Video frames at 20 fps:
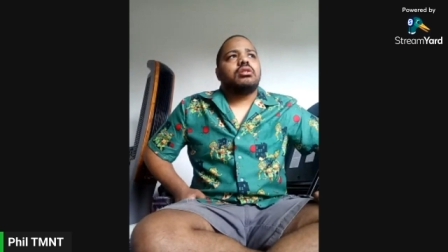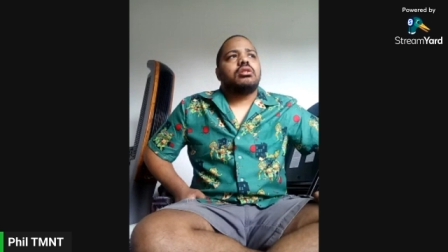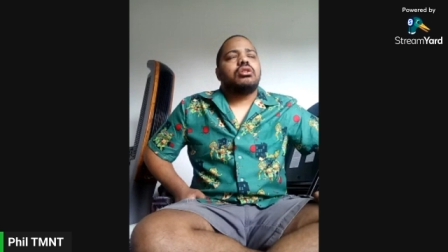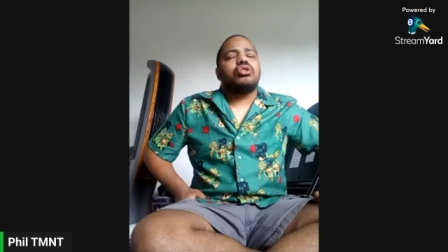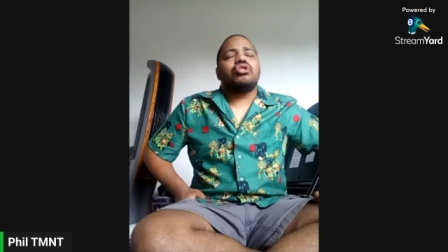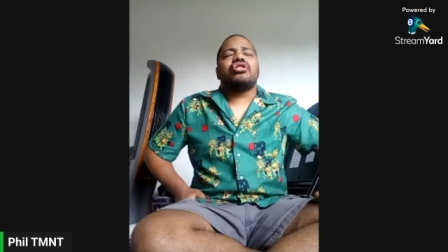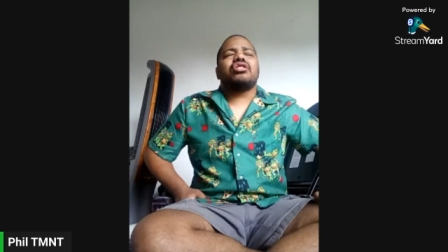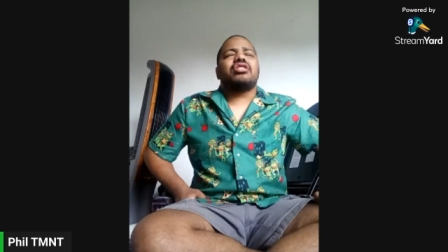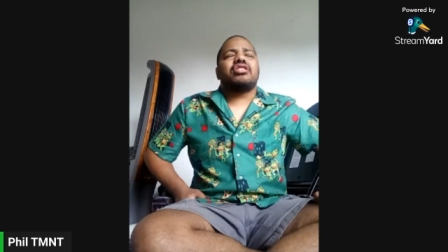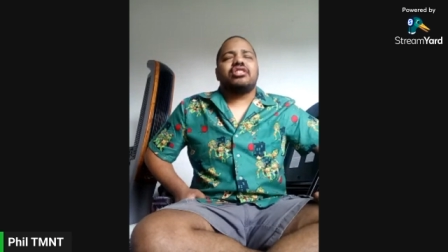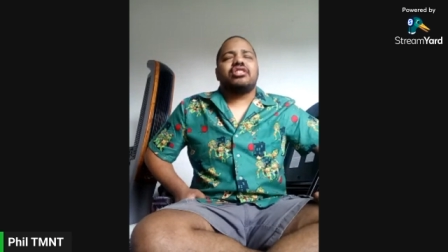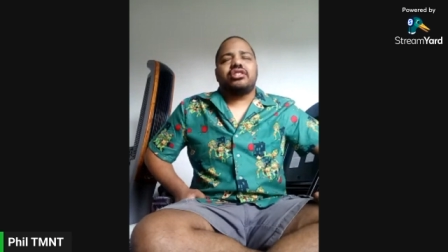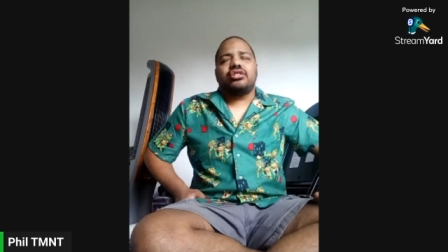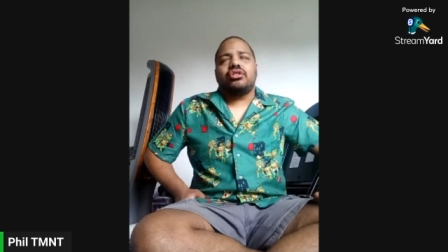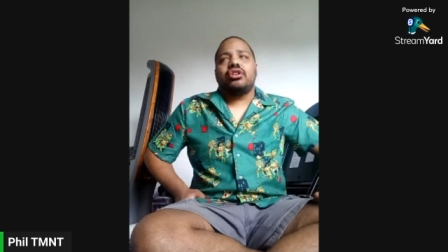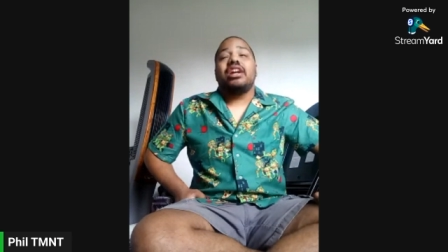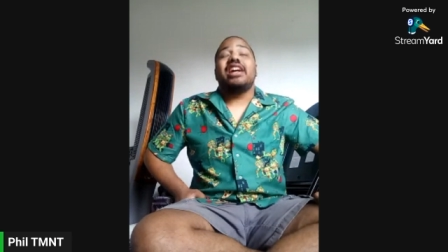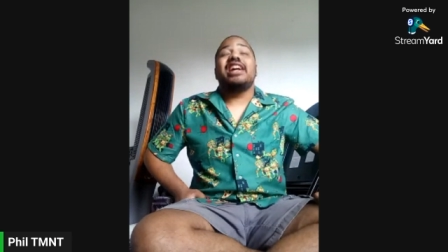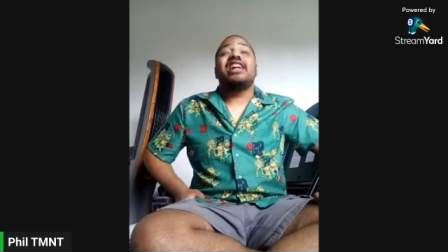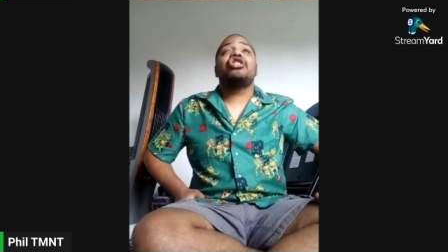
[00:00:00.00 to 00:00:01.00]
or
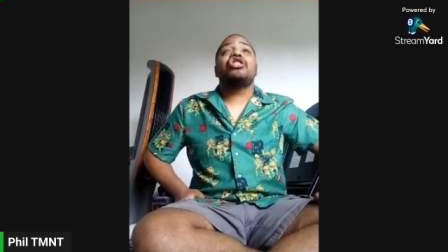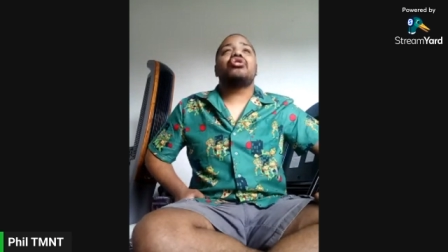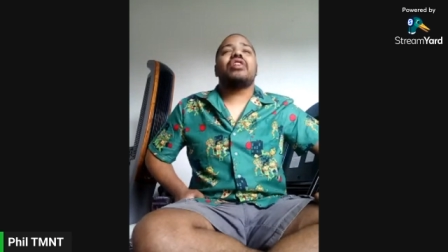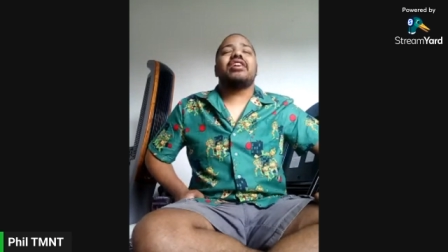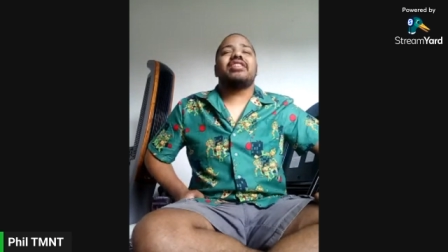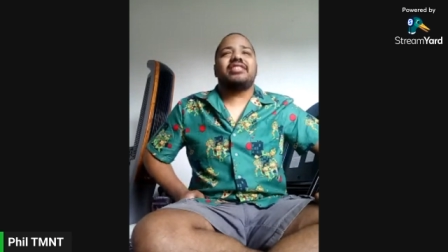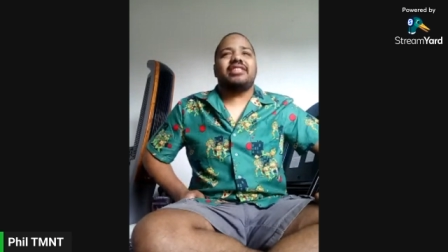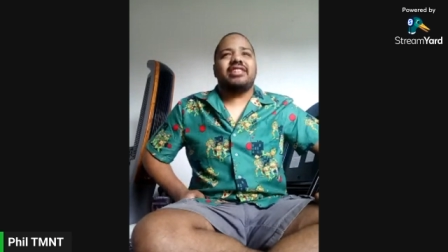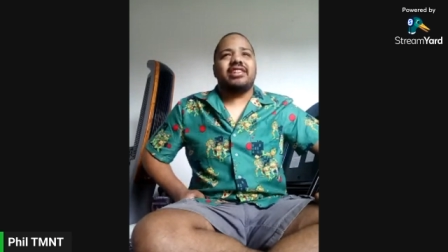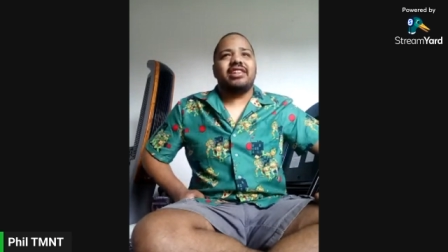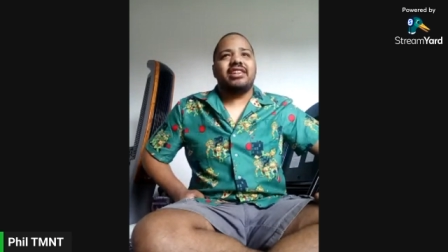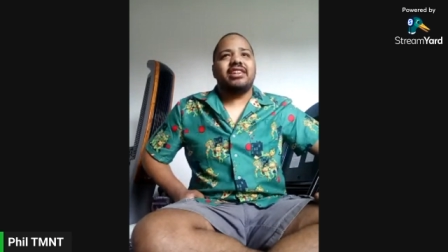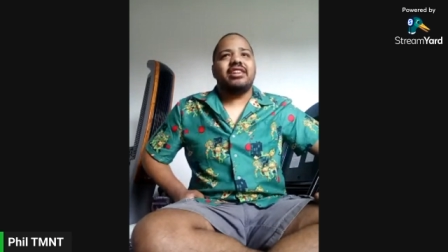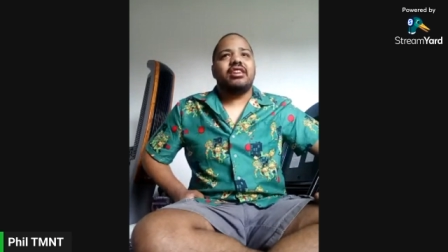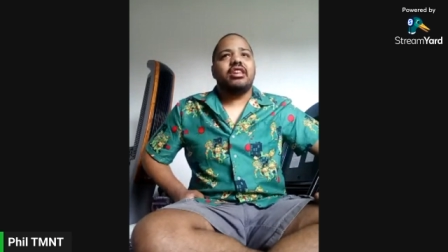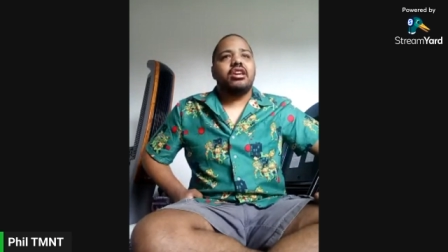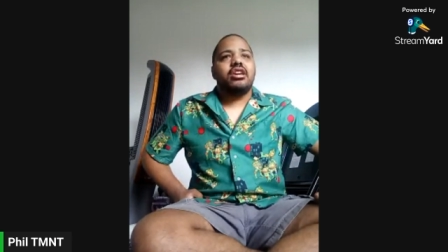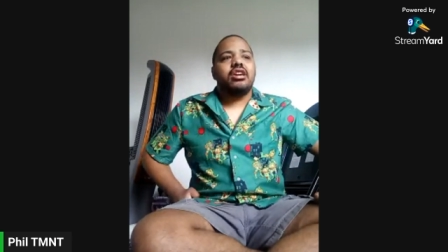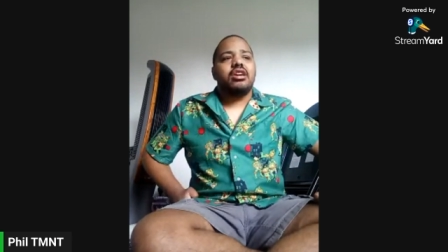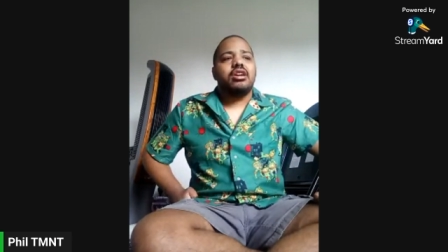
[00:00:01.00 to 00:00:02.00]
interested,
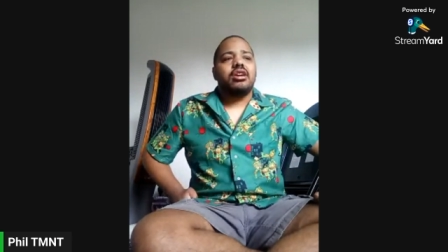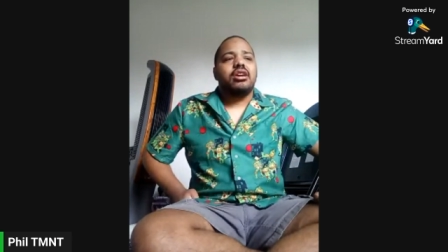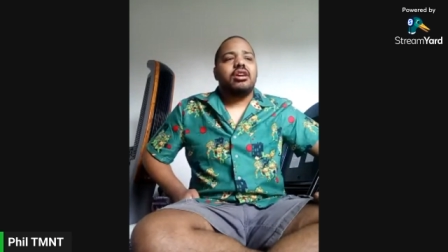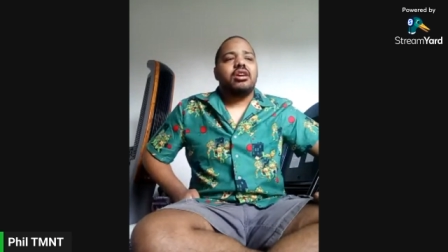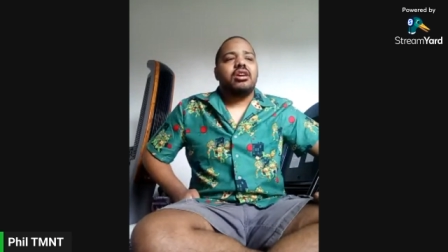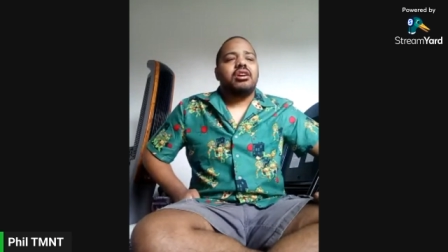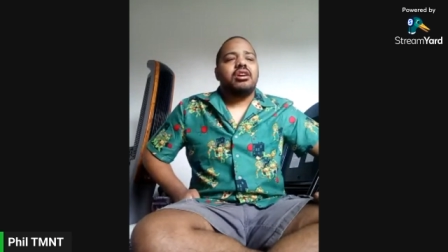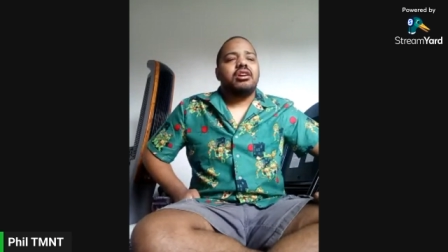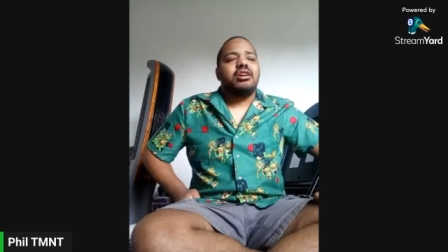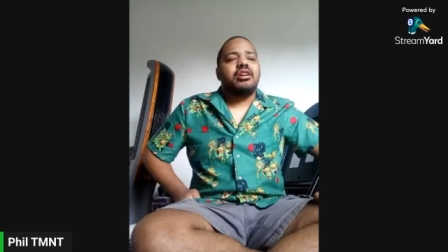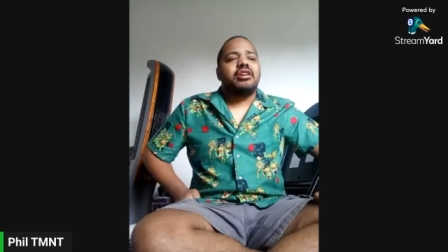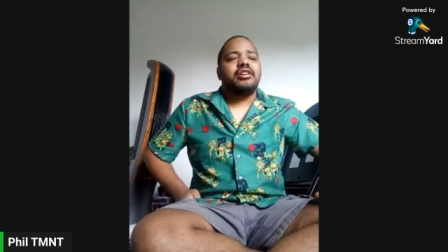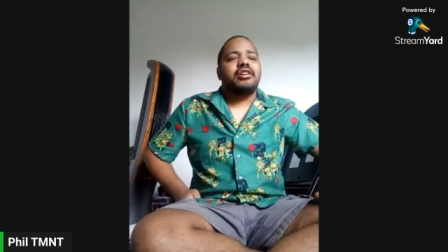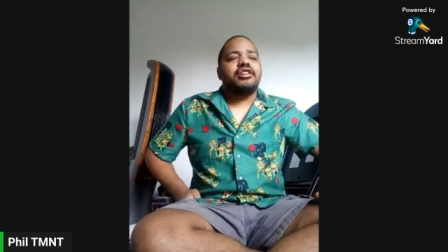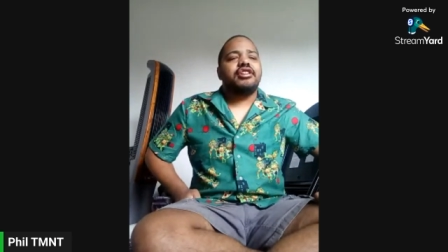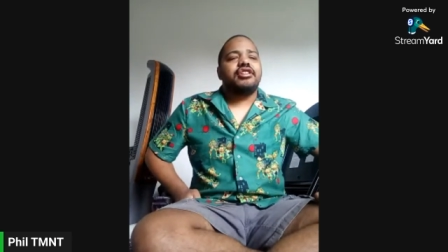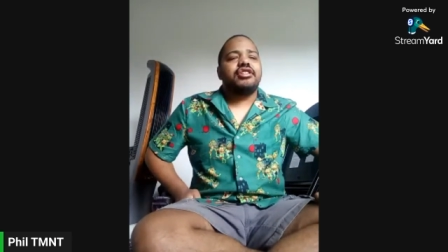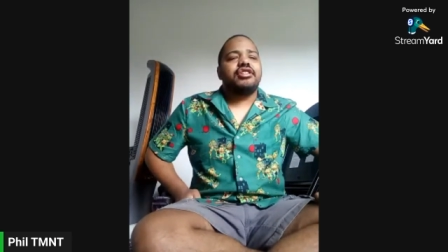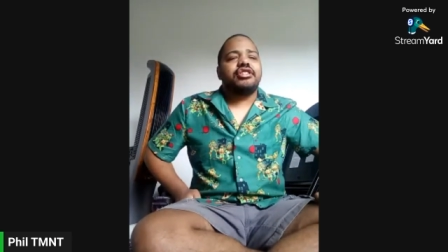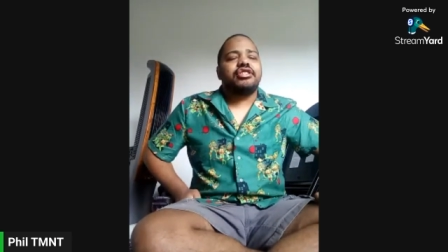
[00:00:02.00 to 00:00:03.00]

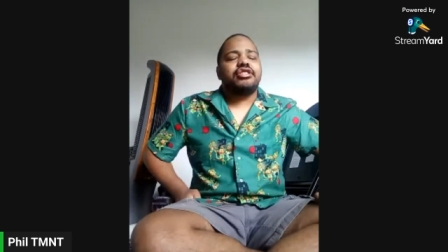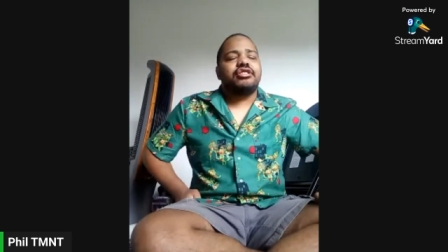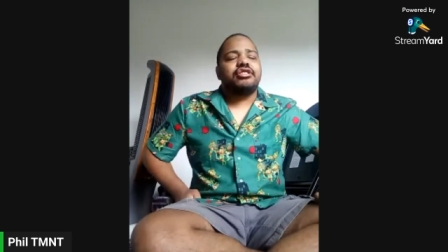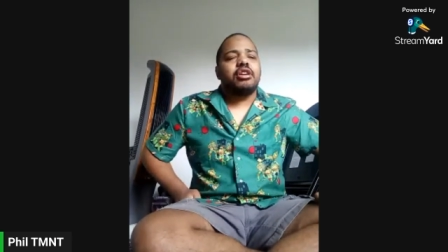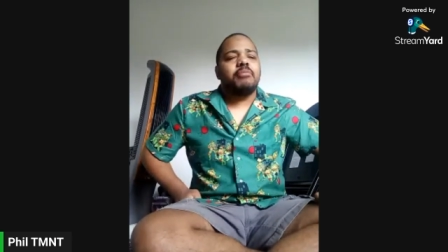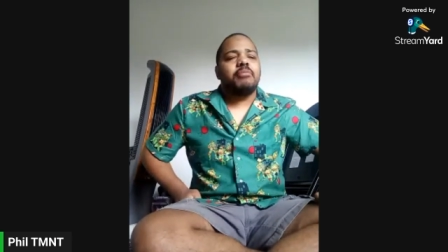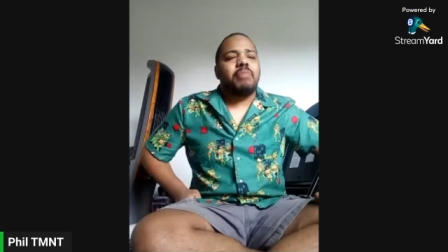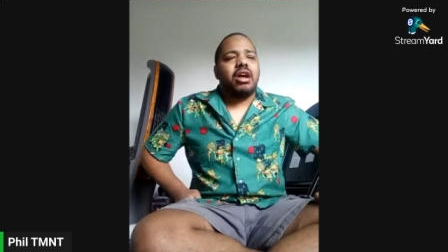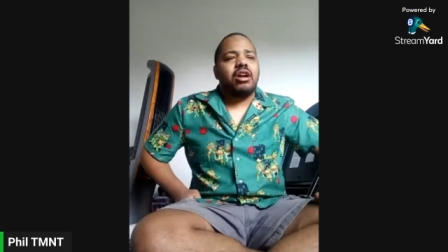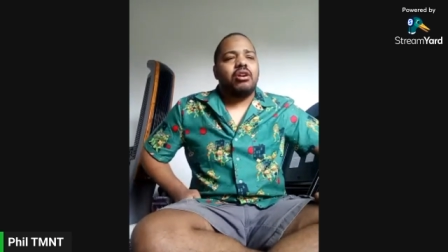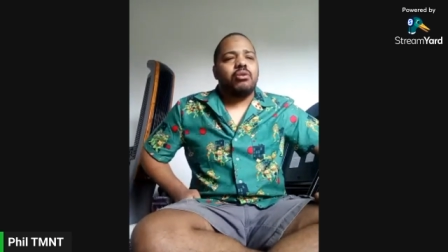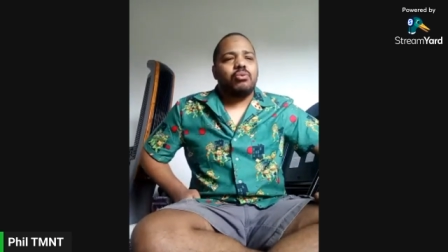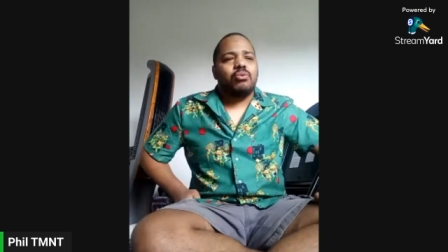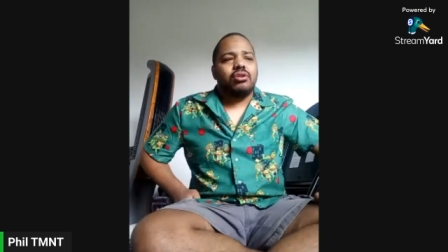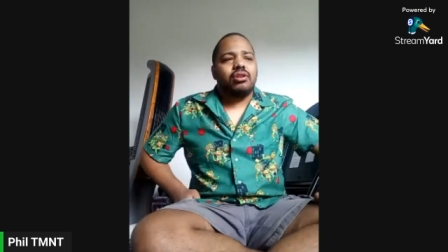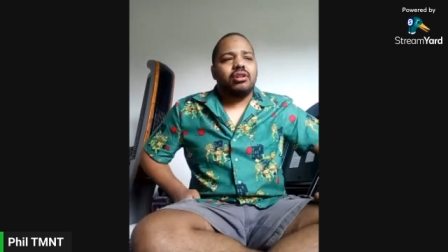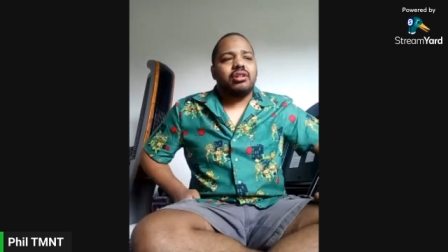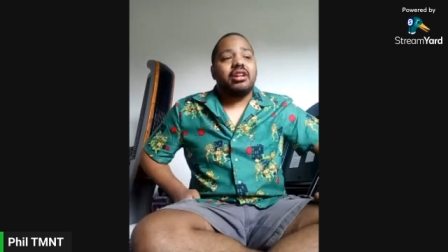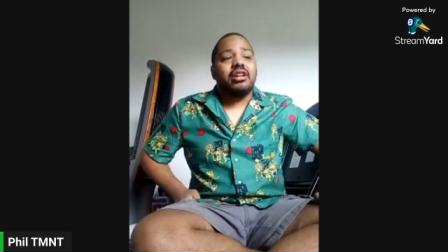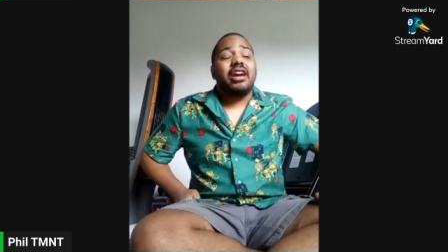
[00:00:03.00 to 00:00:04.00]
is the better
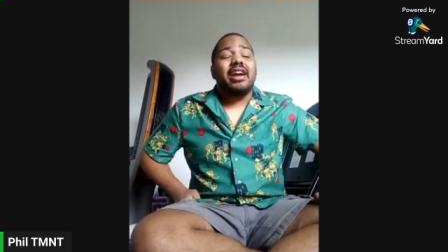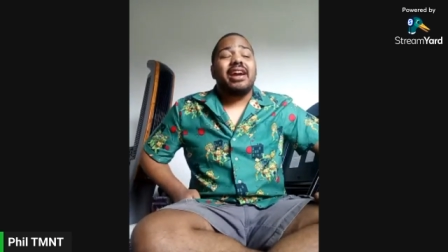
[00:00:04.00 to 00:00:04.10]
word.